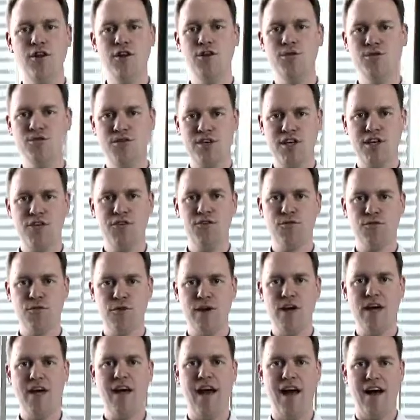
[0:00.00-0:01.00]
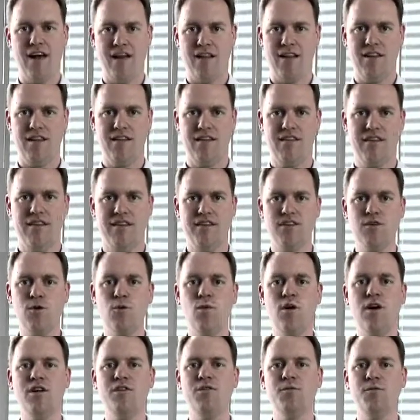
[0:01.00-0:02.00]
The UC3L
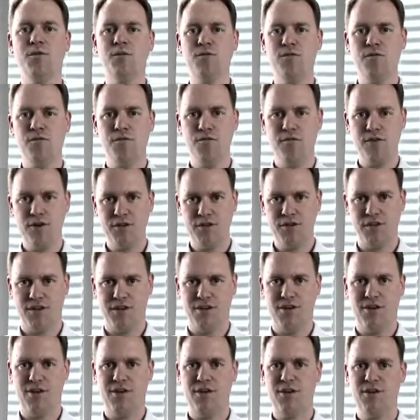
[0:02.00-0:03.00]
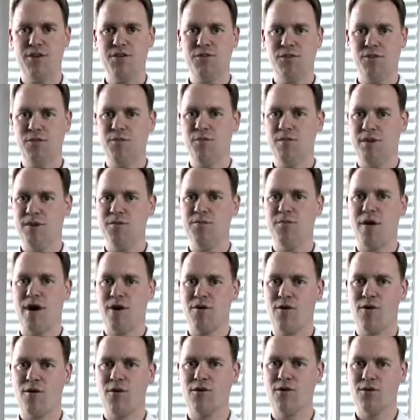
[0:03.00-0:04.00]
is the world's most efficient
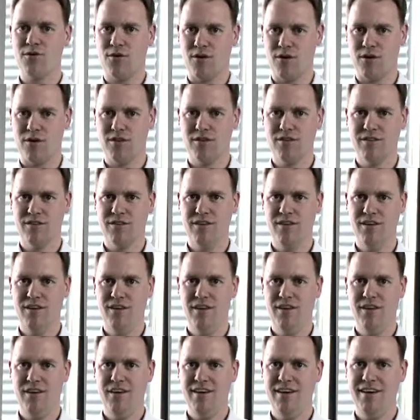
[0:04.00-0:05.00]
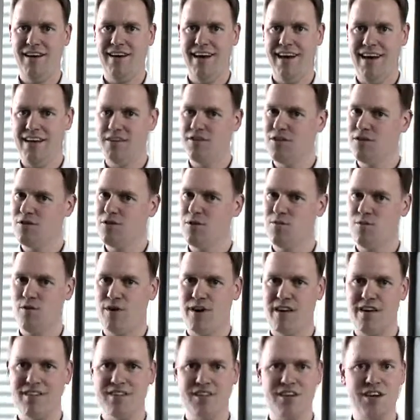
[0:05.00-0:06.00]
32-bit microcontroller. It's also
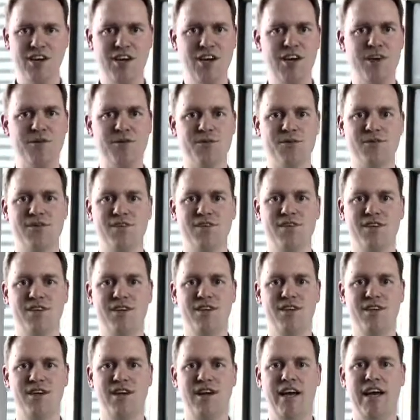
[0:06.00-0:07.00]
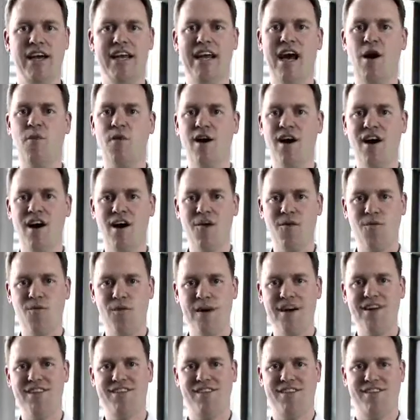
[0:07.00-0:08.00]
pretty easy to use, and now we
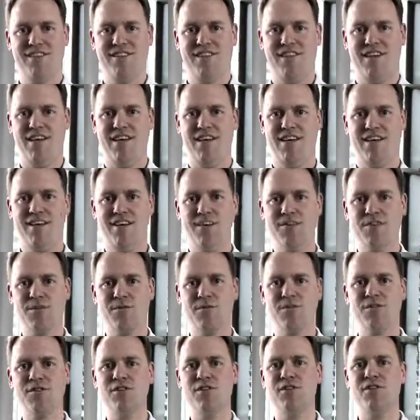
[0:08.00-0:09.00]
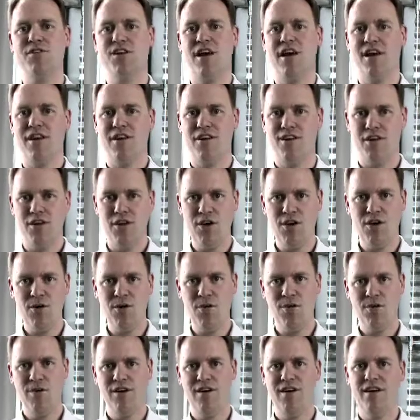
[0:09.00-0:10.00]
can't wait to see customers design
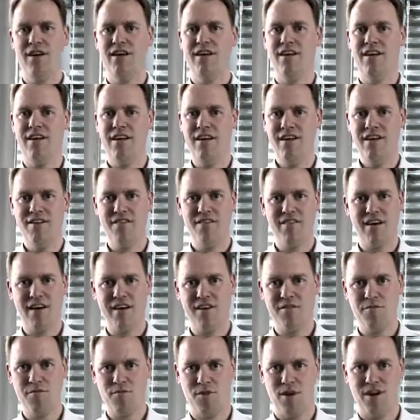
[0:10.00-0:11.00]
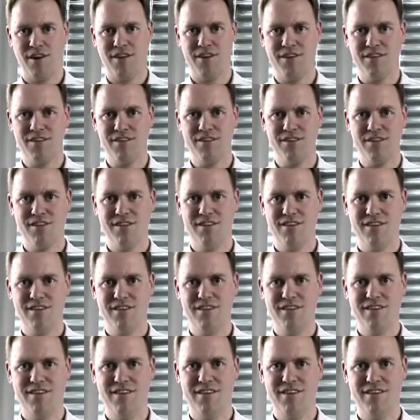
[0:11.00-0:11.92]
new and innovative products